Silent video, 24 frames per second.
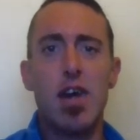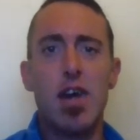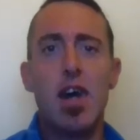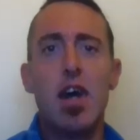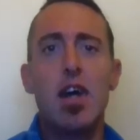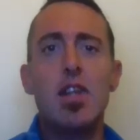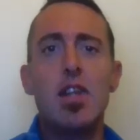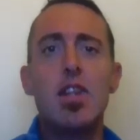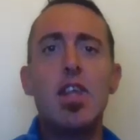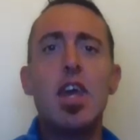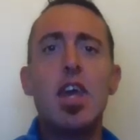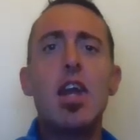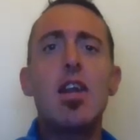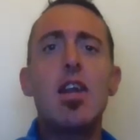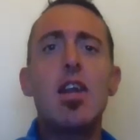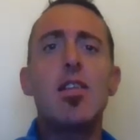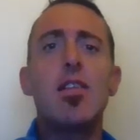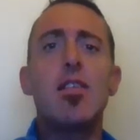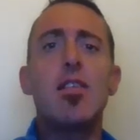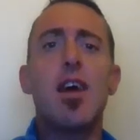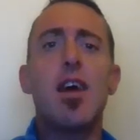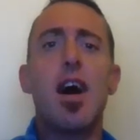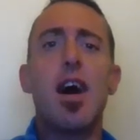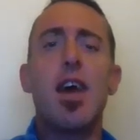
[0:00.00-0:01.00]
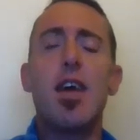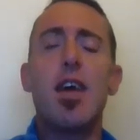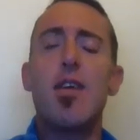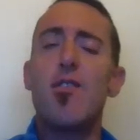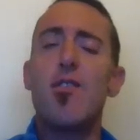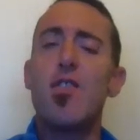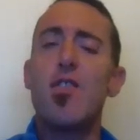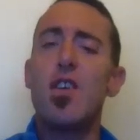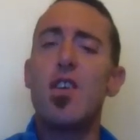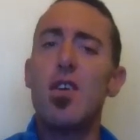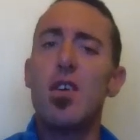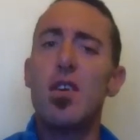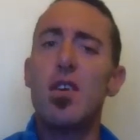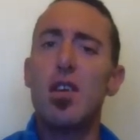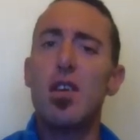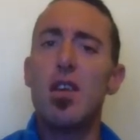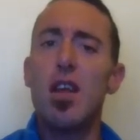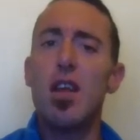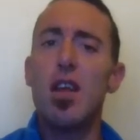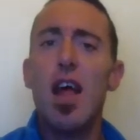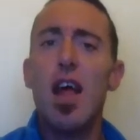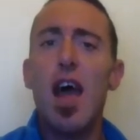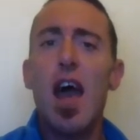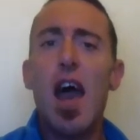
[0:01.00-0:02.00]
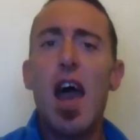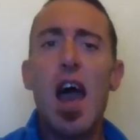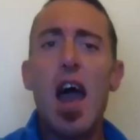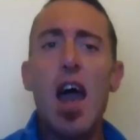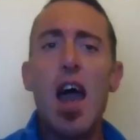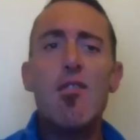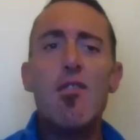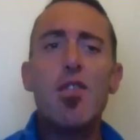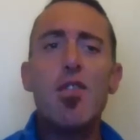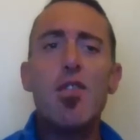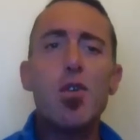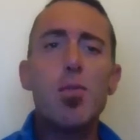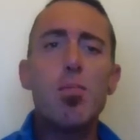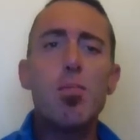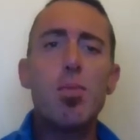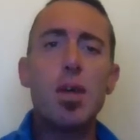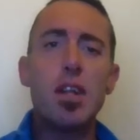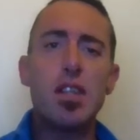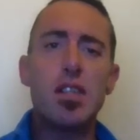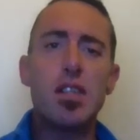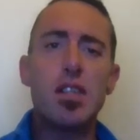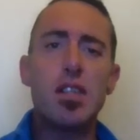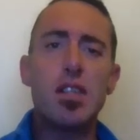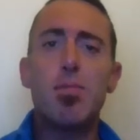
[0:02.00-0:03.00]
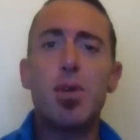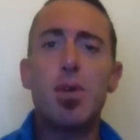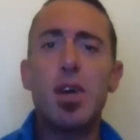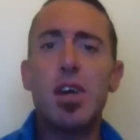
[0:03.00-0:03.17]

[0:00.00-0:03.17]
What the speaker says: At the end of the day, if you can have little bits of